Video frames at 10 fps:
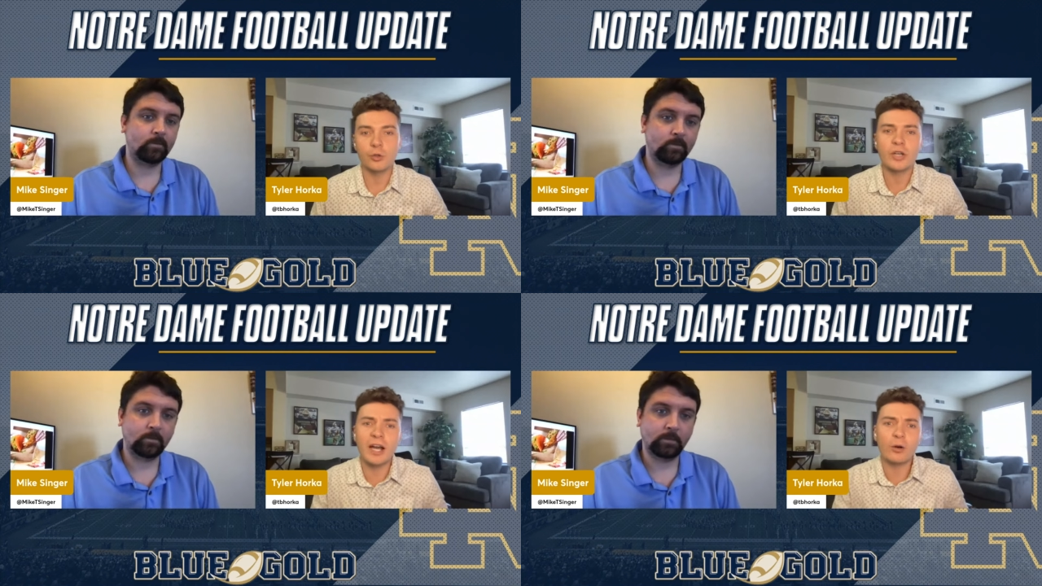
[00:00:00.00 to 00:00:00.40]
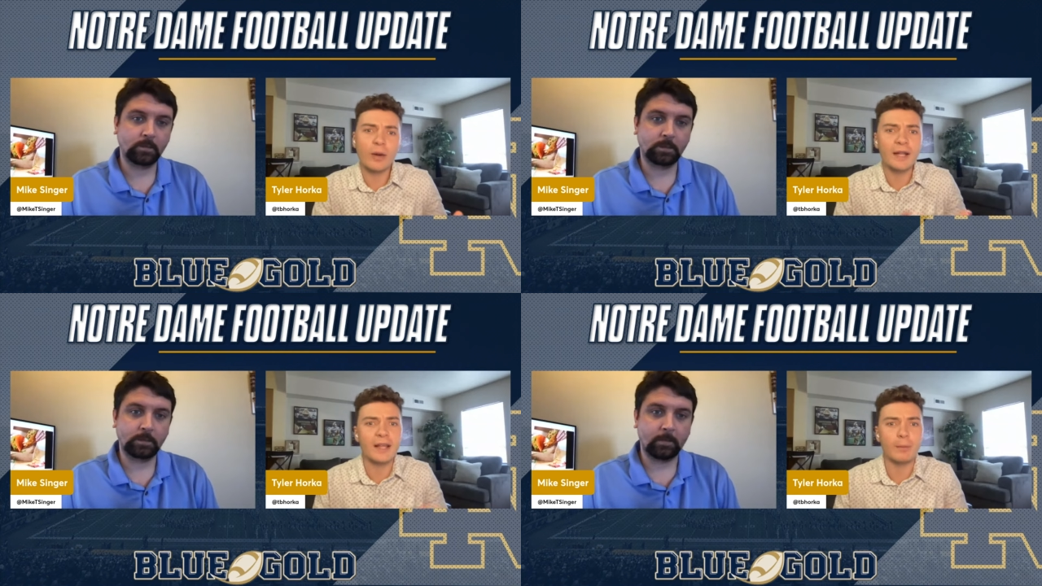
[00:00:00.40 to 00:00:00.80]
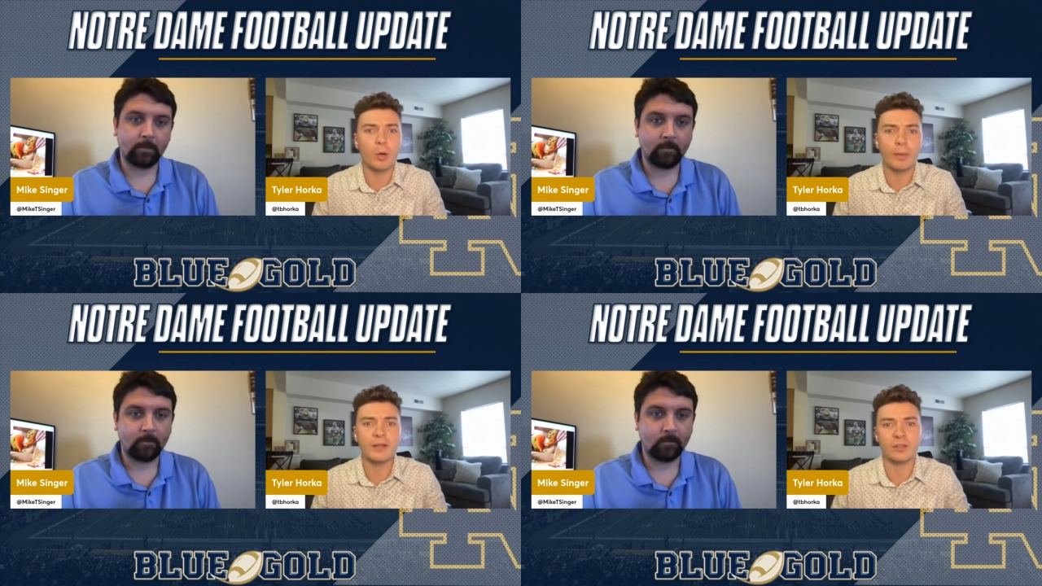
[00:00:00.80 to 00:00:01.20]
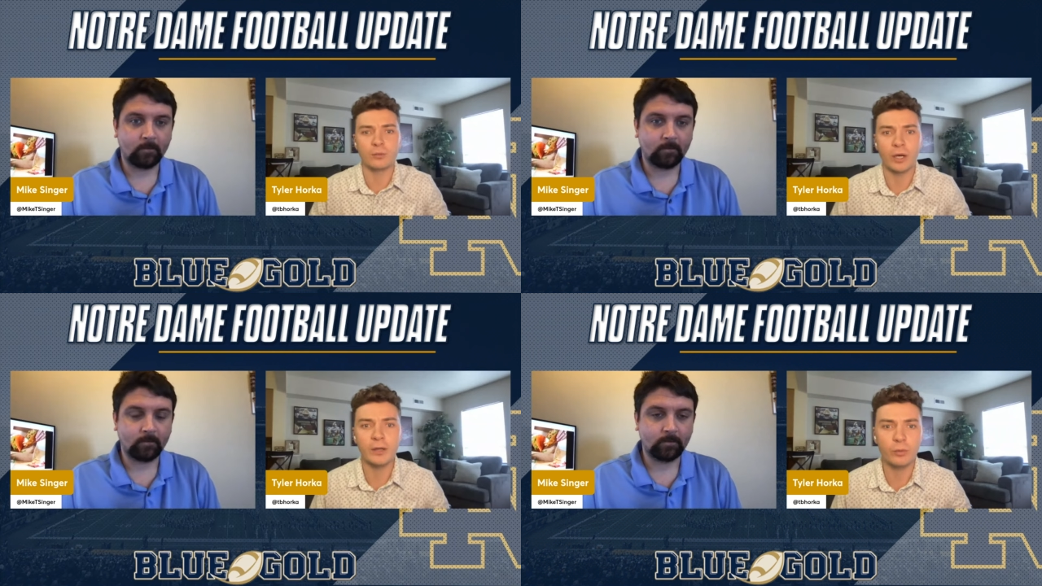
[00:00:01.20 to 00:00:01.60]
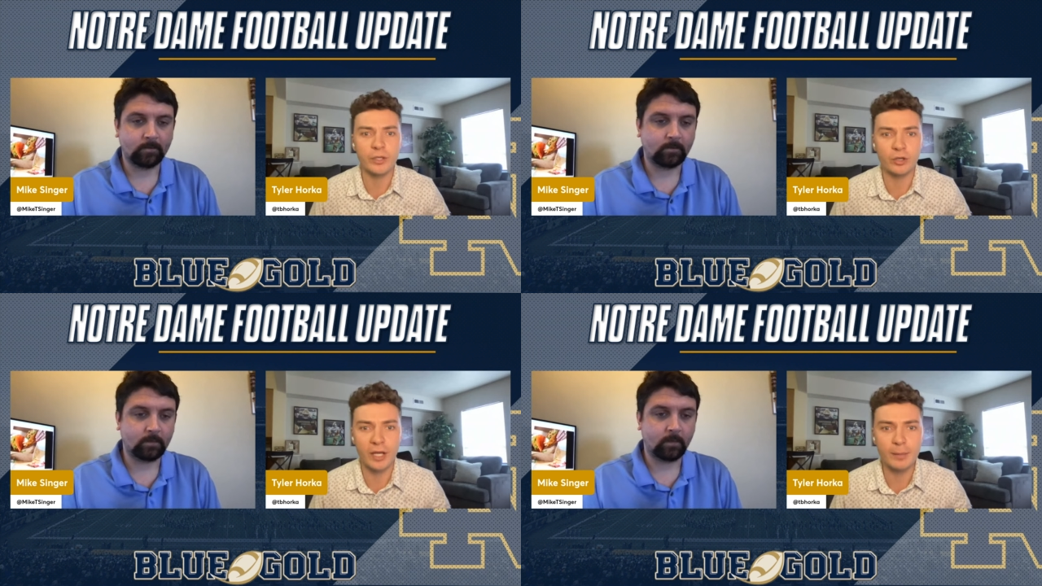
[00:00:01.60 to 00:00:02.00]
Speaker 1: you kind of ride that momentum, right? When
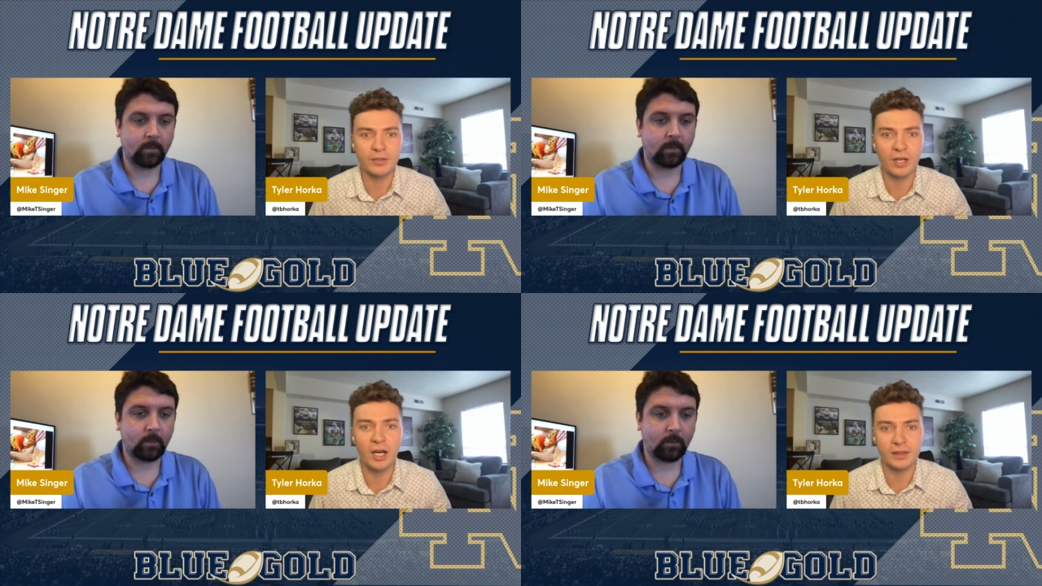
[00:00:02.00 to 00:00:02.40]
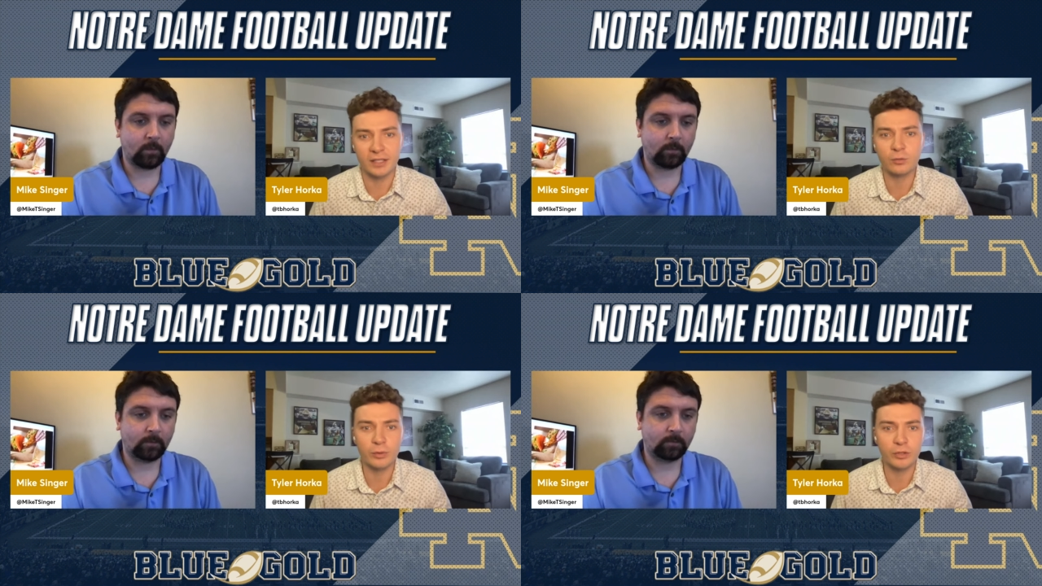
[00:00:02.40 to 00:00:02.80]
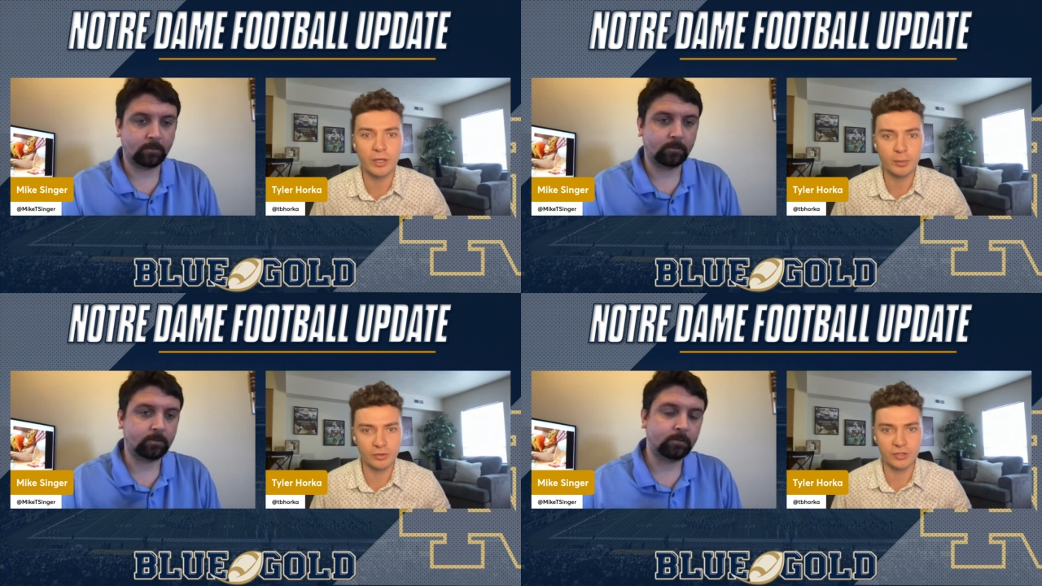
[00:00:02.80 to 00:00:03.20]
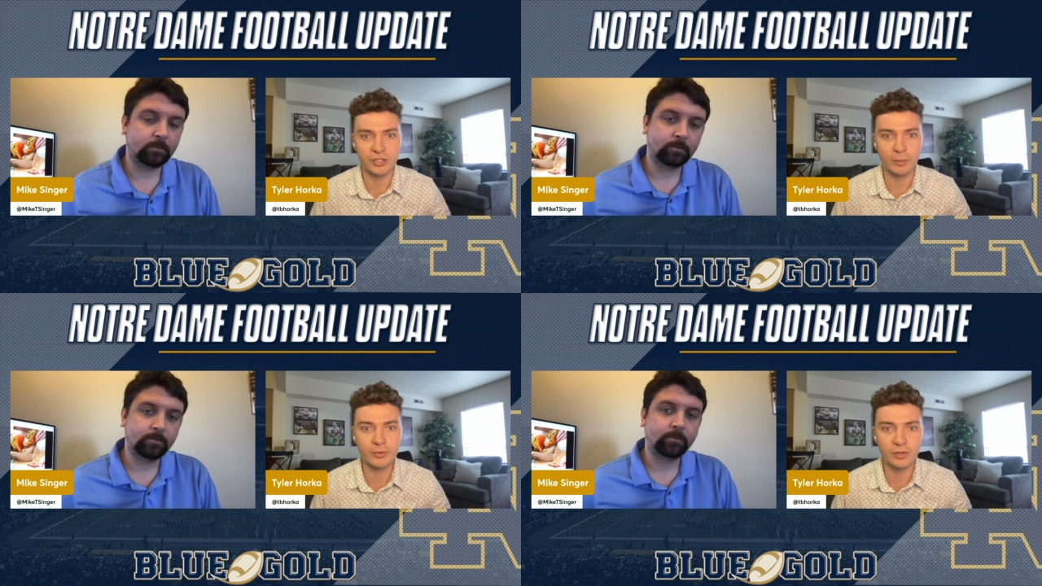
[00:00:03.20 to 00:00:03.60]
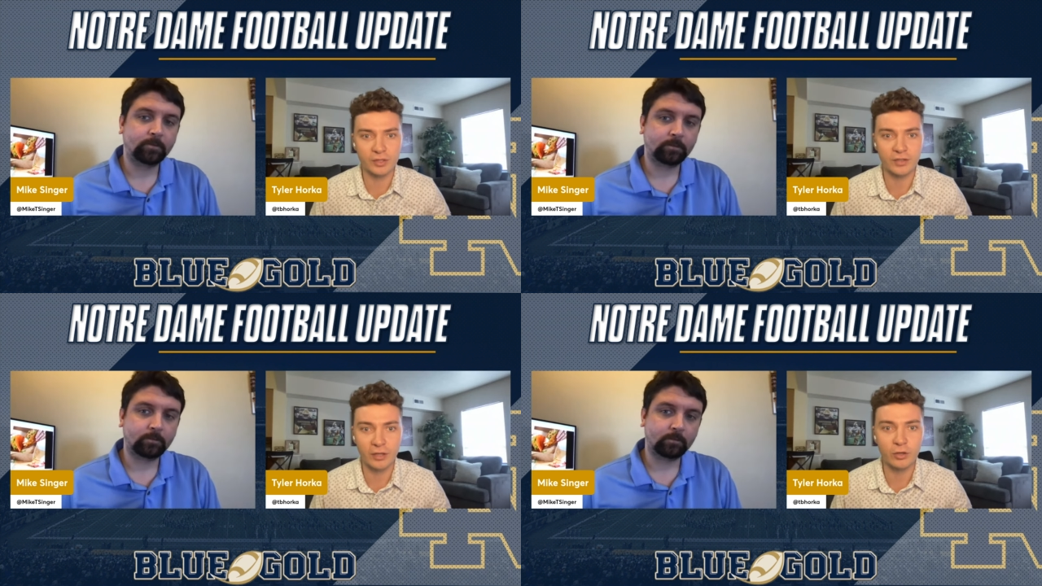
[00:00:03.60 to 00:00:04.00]
your name is hot, that's when you're able to jump to
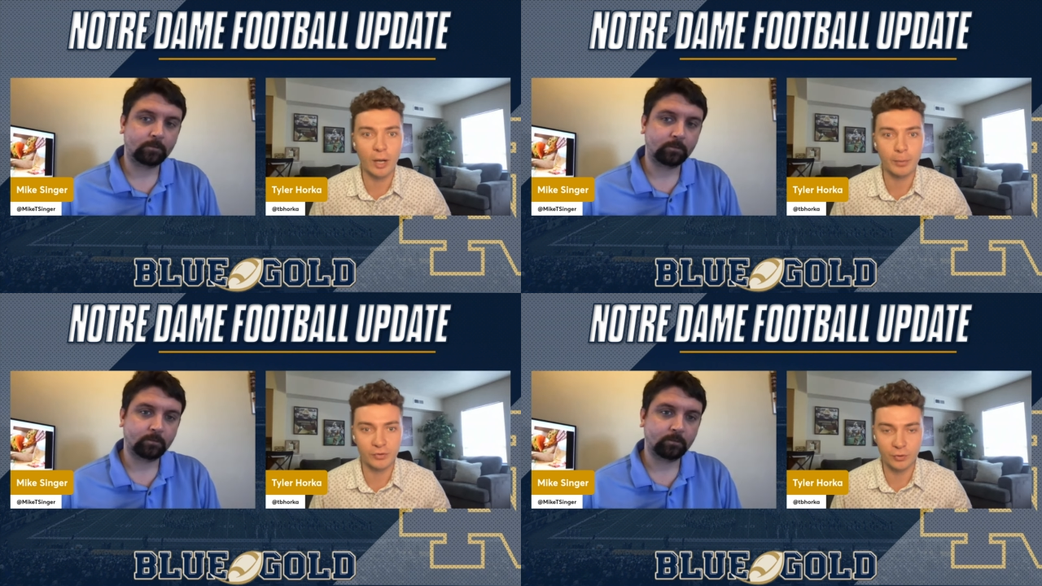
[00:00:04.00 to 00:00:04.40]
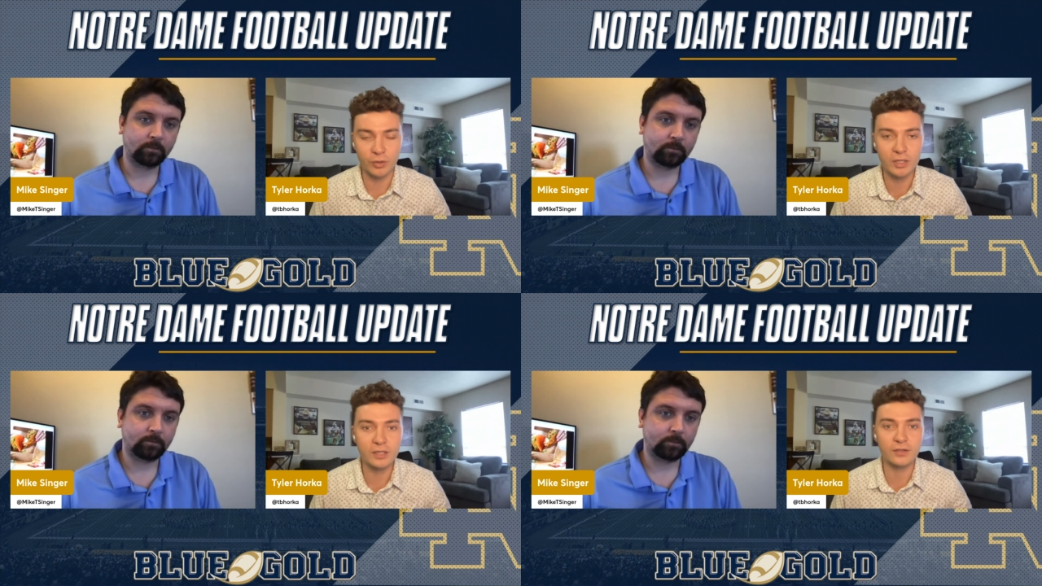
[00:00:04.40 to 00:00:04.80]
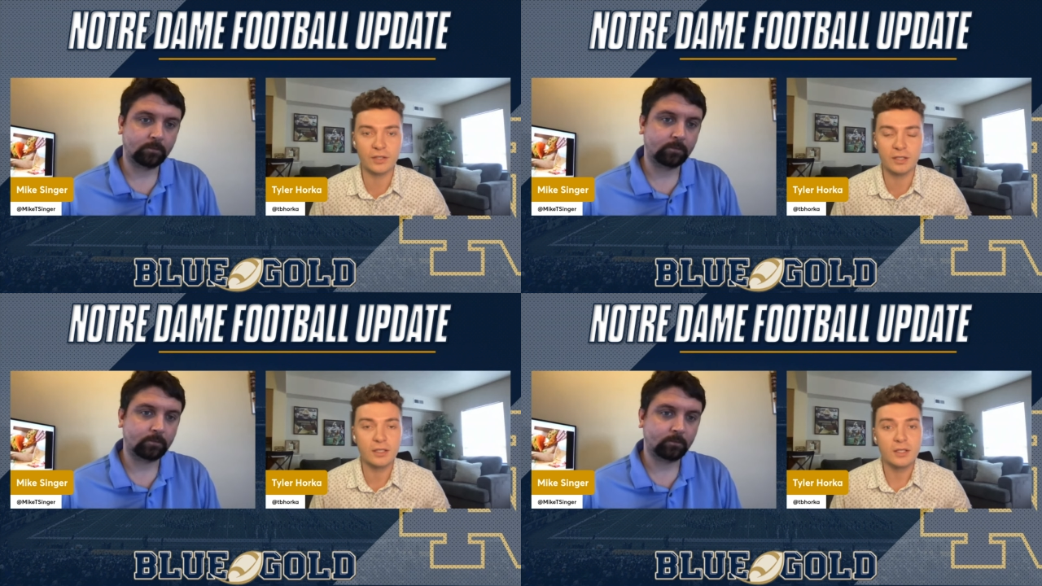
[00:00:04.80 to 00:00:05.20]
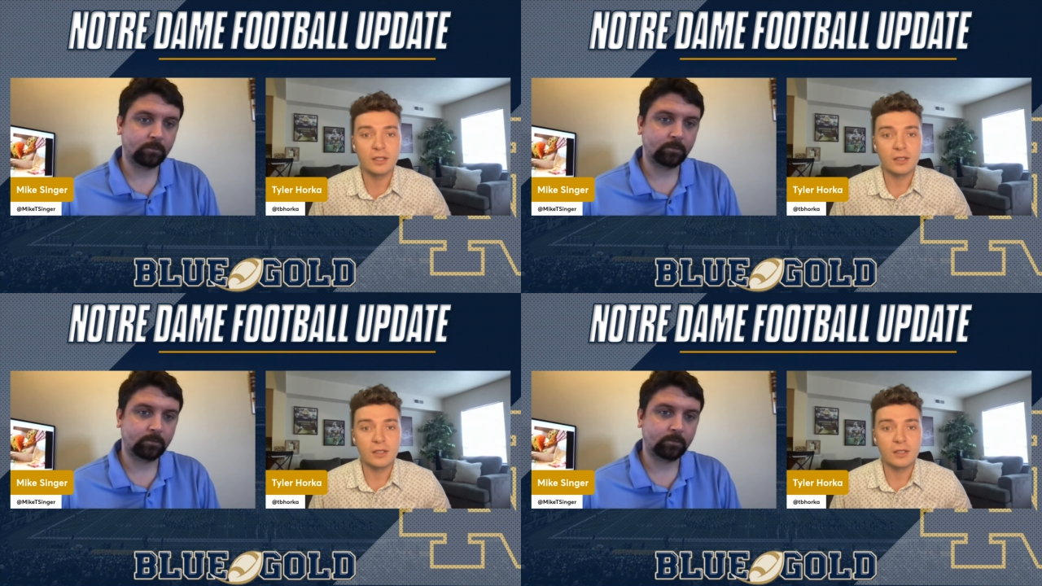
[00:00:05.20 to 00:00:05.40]
these other opportunities. And